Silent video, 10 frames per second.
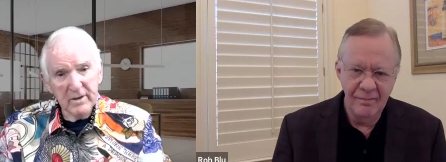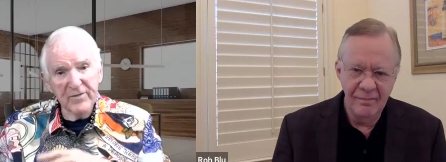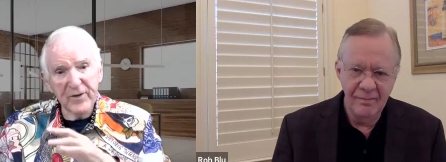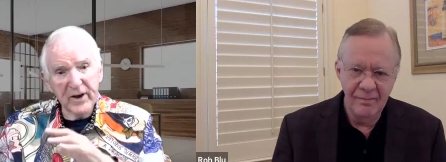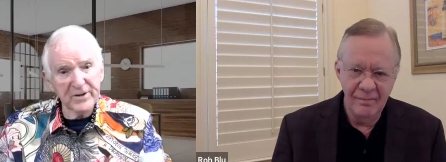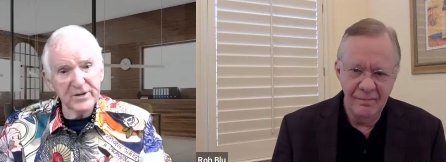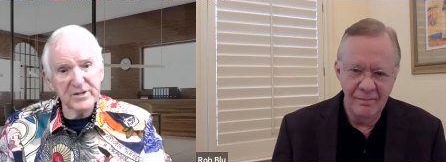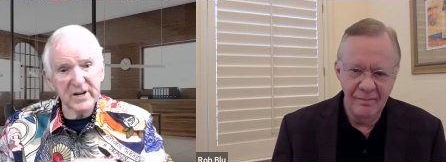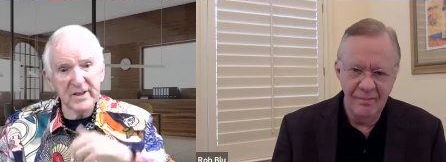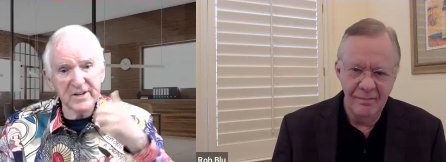Speaker 1: They forget
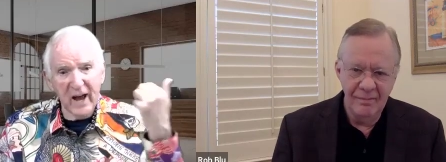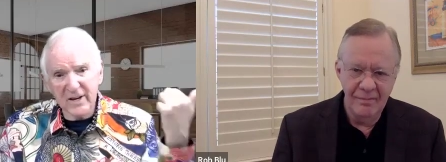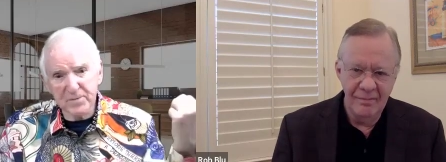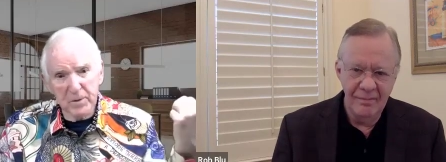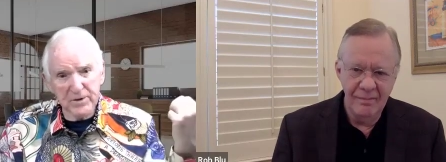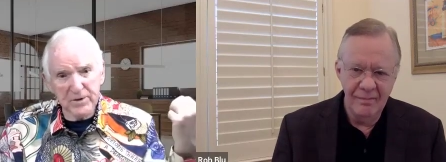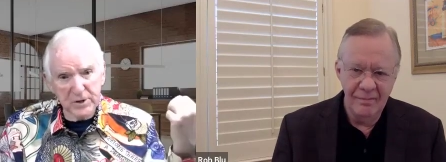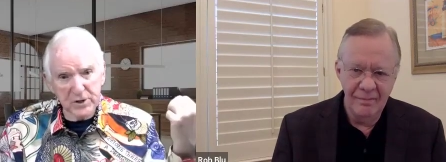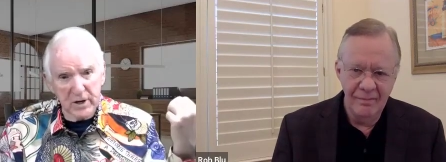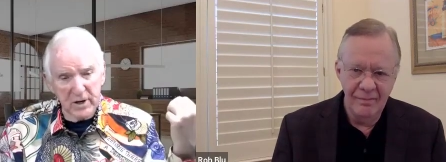to send the tax bill to
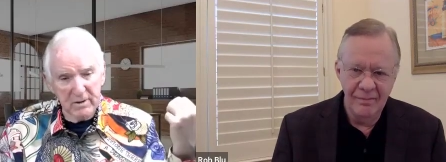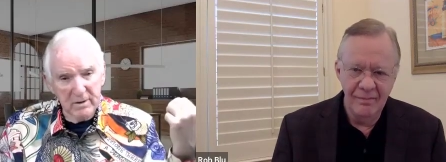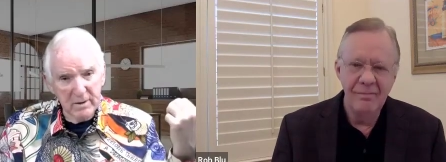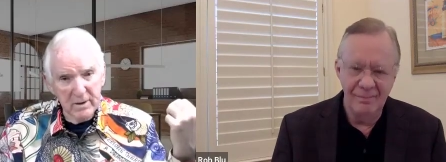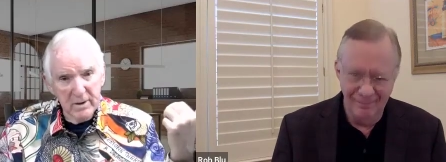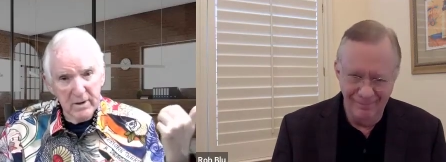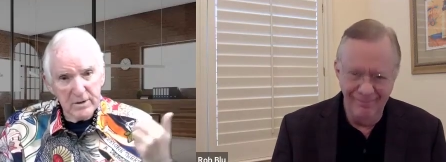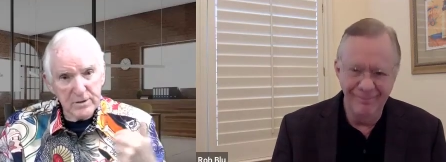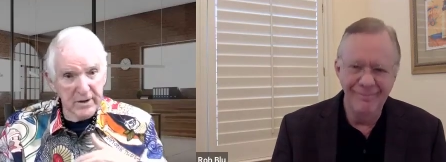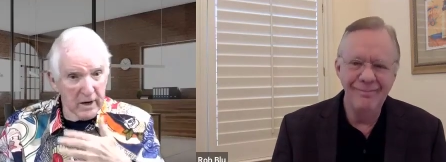Michigan.
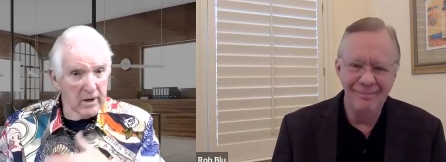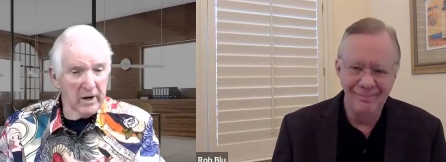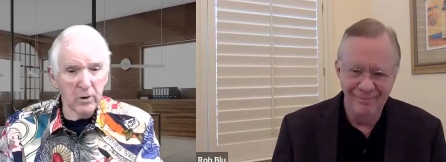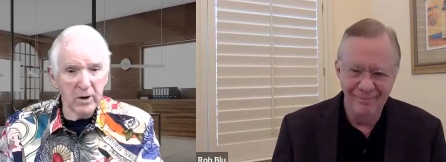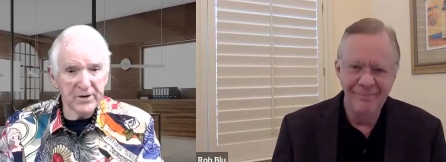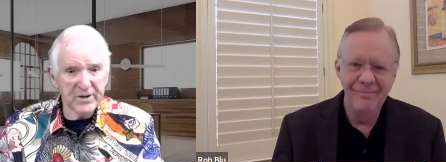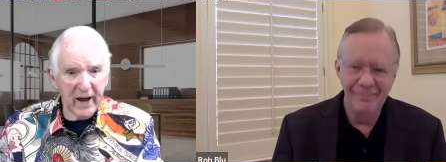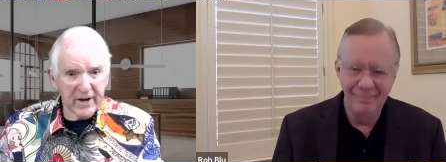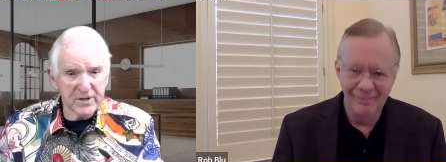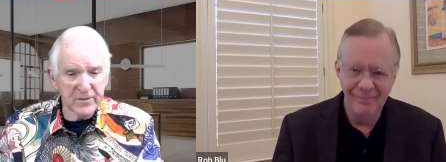Hmm. So they're going to go into
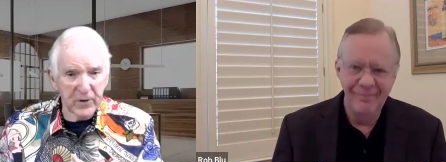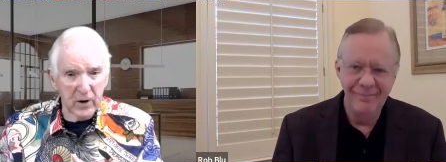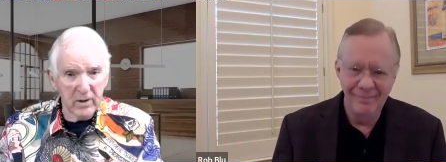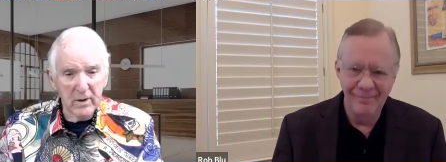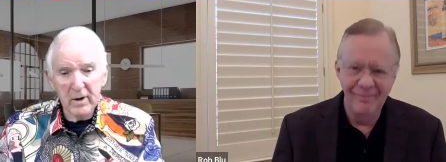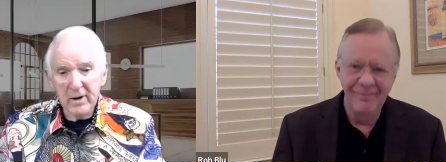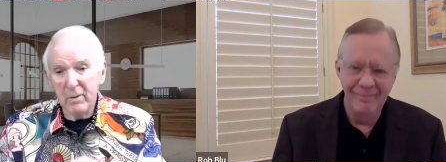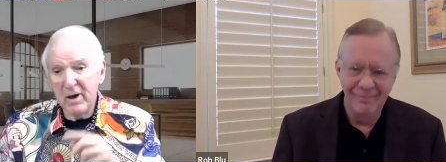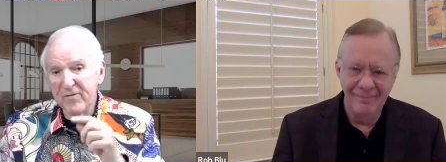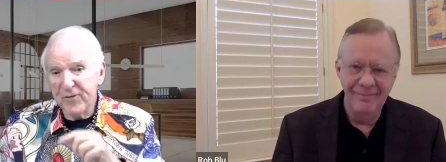tax default.
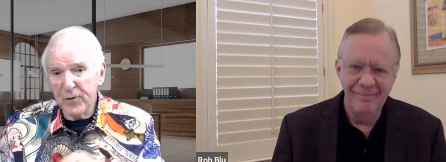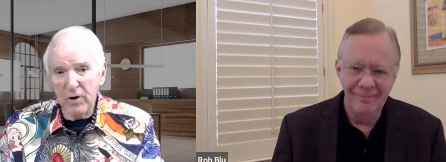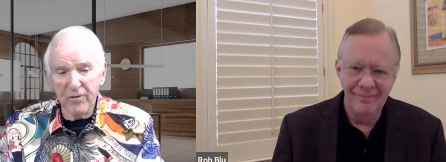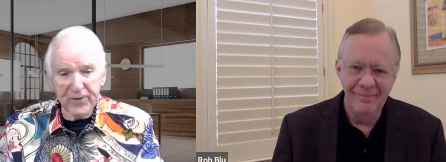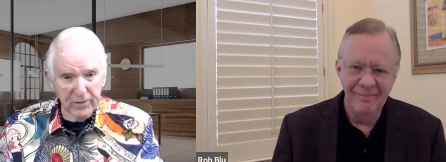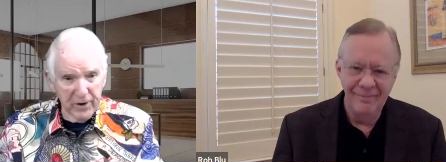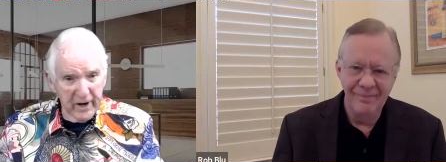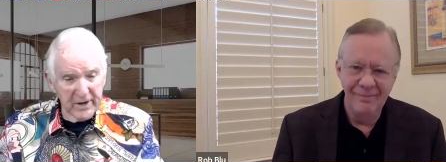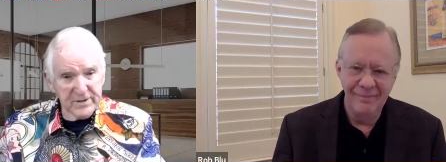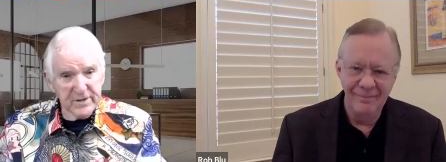Now we have
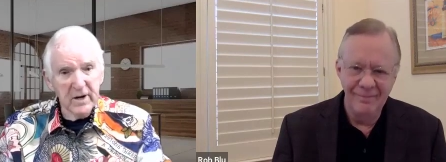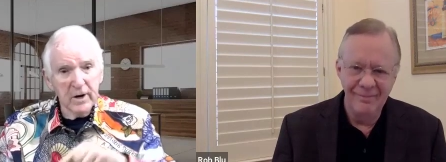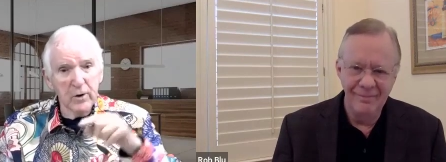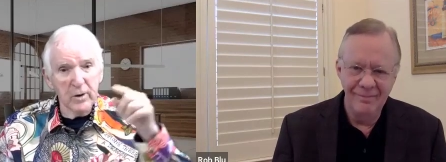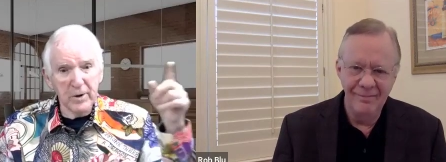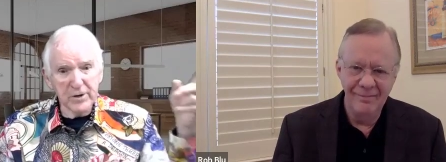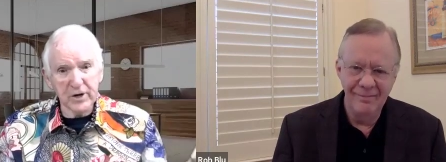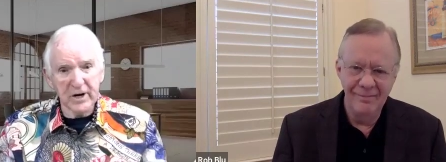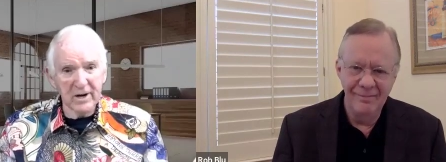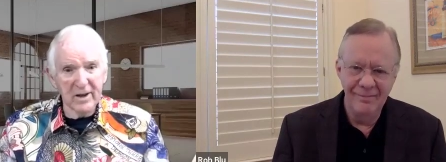Floridians go to
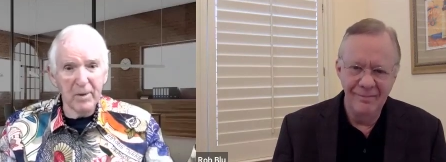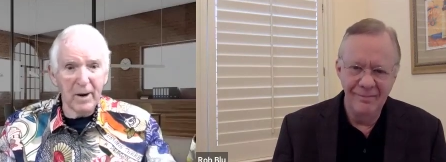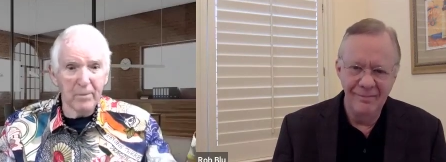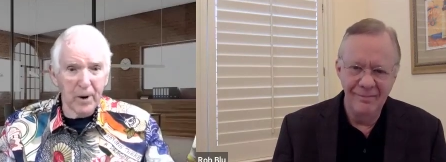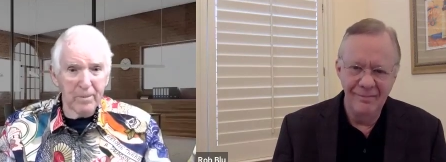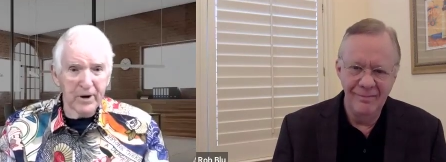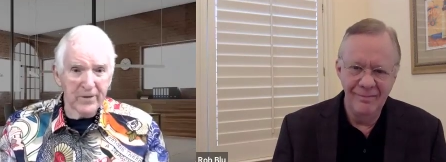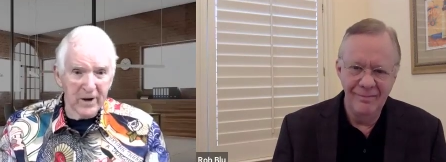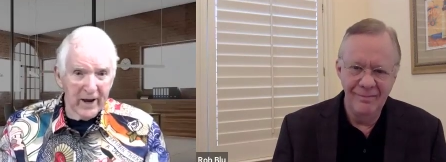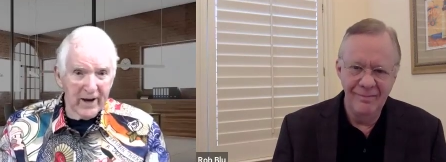Michigan, and they buy a
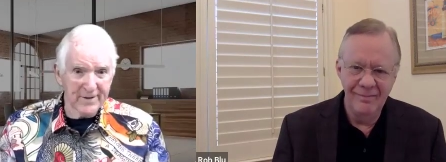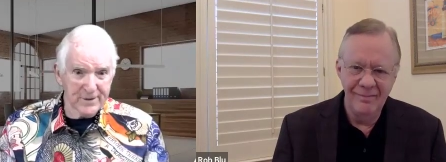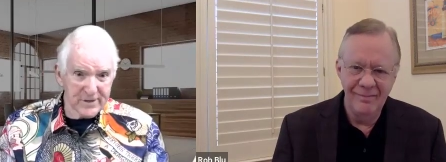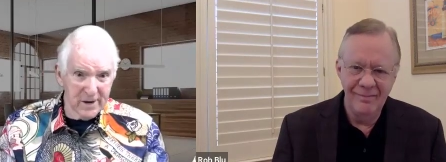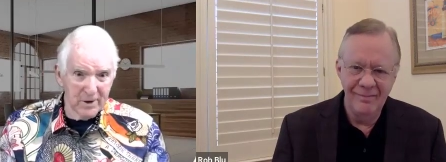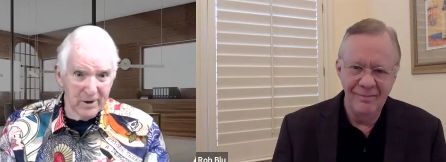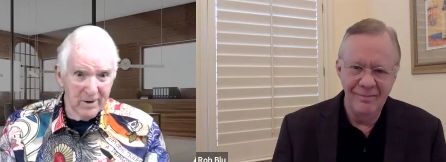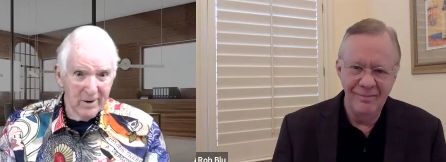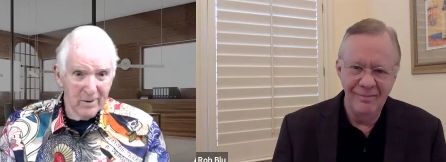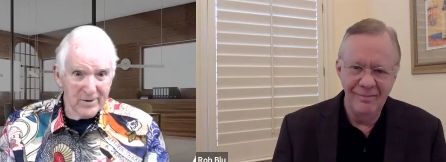property on the lake in the
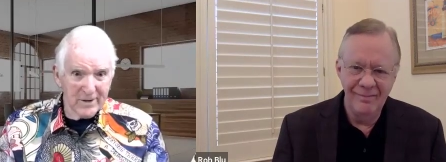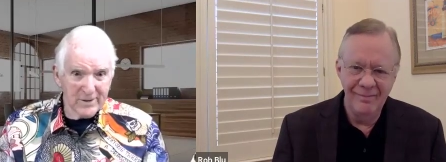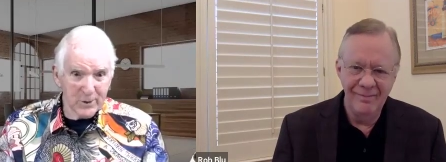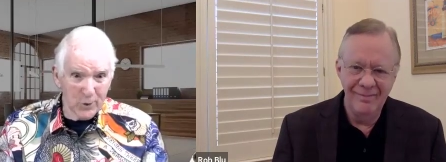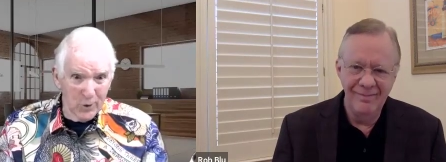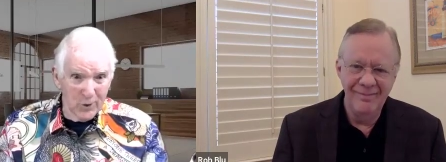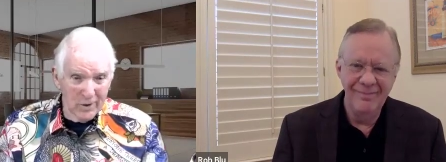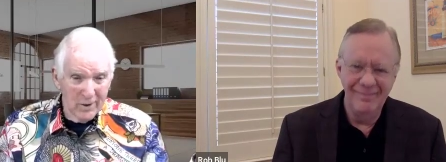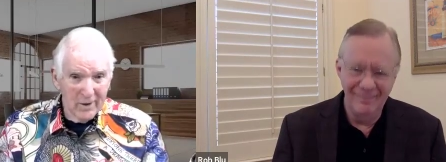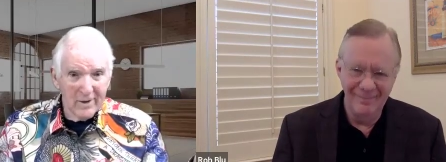summer, it was nice and
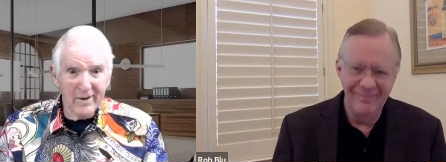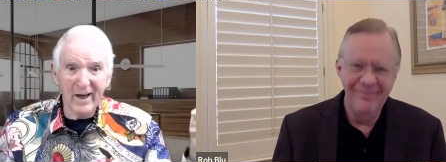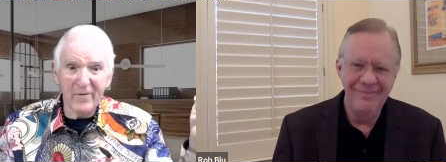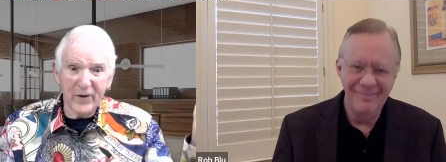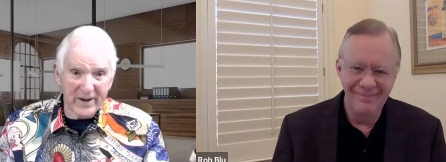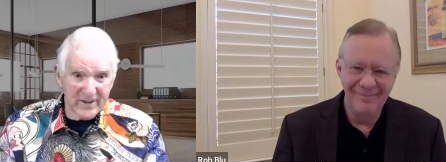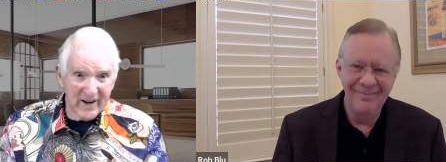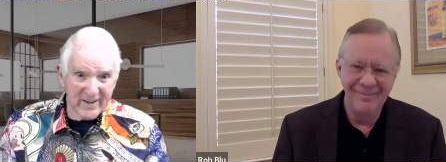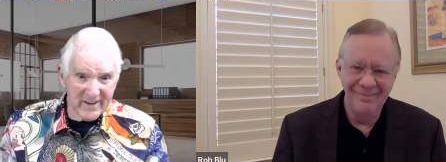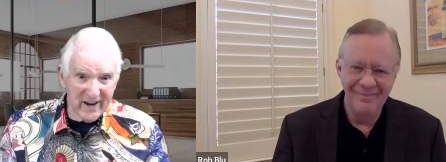cool, and then they forget
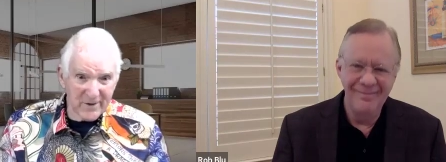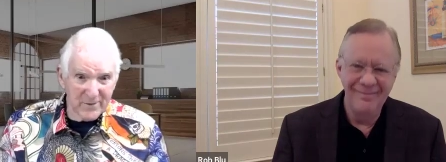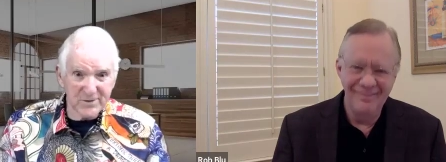to get the tax